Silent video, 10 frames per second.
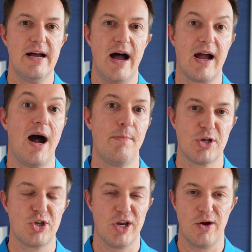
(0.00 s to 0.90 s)

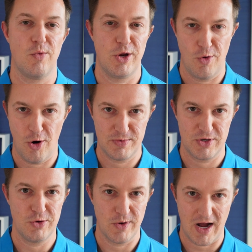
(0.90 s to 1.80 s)
accomplishing what you
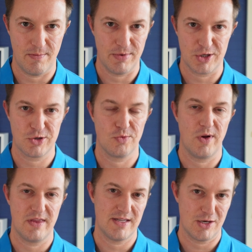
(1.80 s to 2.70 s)
hoped to accomplish
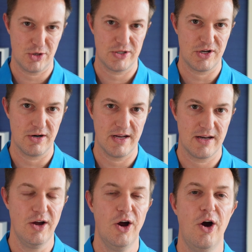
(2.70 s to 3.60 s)
when the session
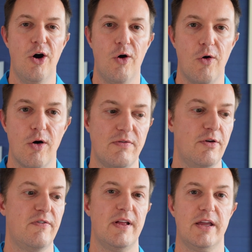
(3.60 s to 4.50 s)
started, or if
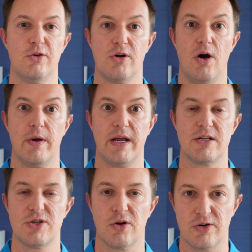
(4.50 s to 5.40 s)
you feel like you're going in
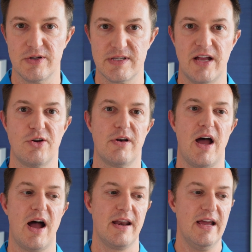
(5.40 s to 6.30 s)
circles and you're
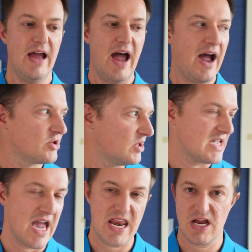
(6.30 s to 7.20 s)
not actually
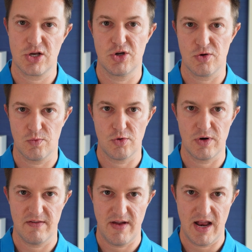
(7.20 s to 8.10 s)
getting to the root
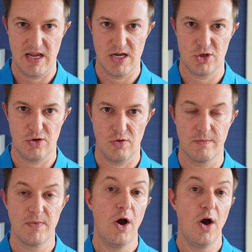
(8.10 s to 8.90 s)
of any issue,